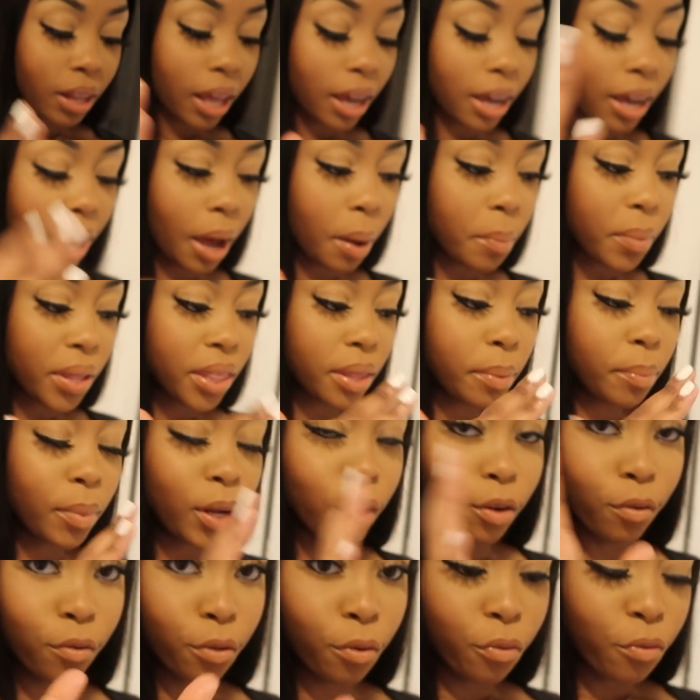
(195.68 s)
like, I'm in the
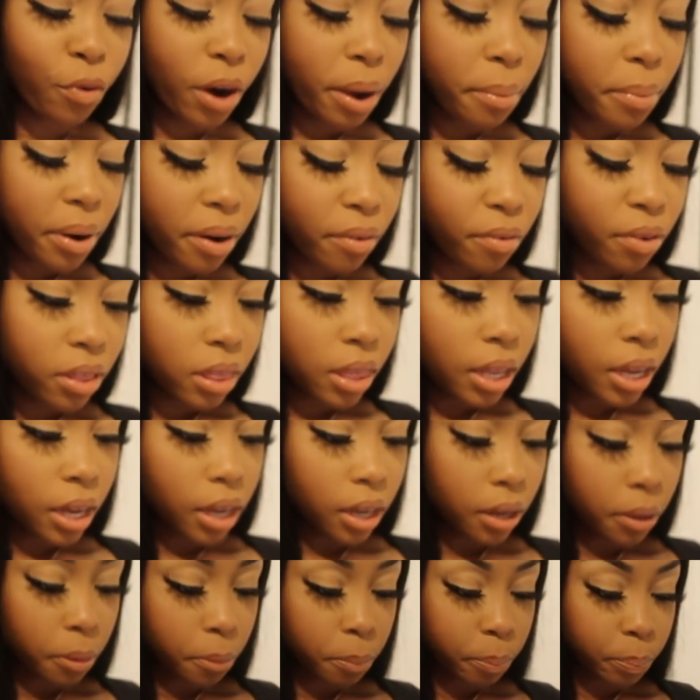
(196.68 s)
middle of the frame and everything,
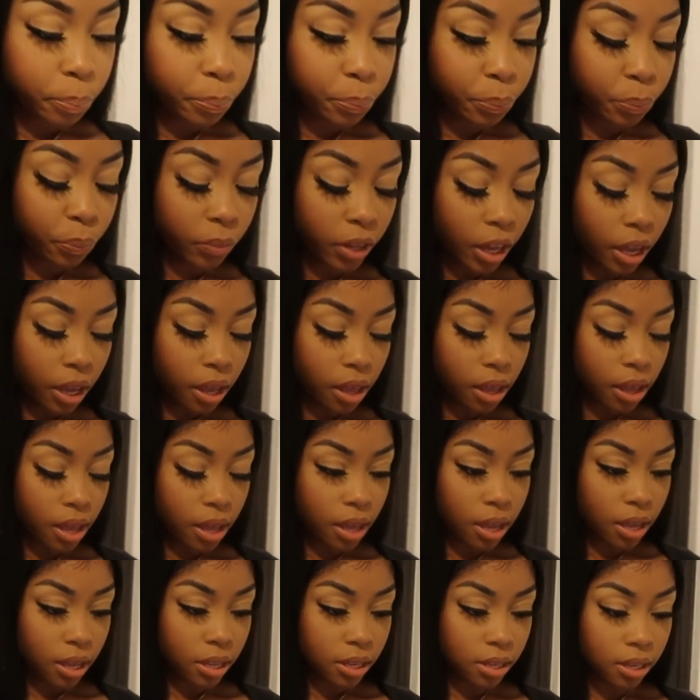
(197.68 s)

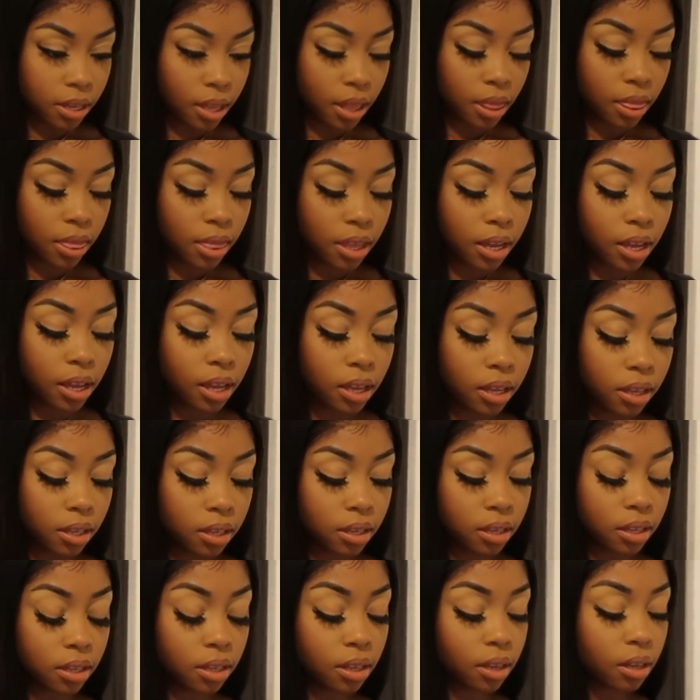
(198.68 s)
is
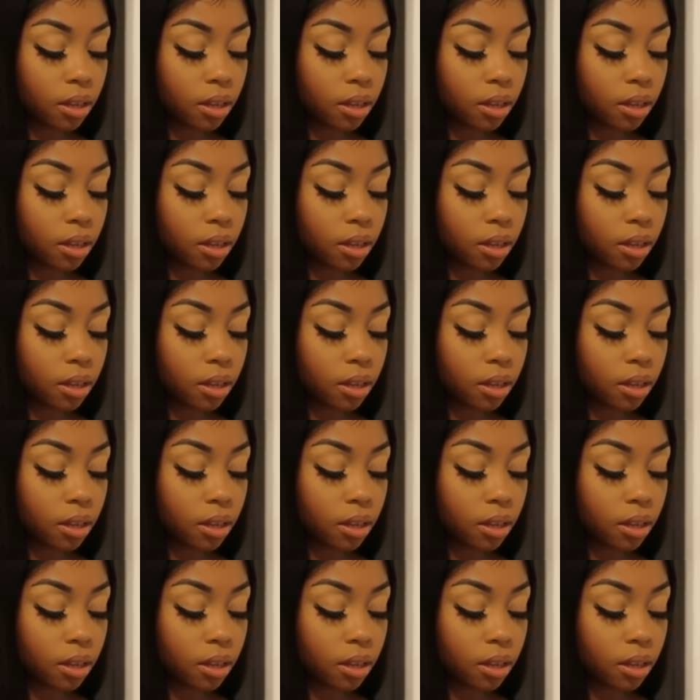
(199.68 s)
this.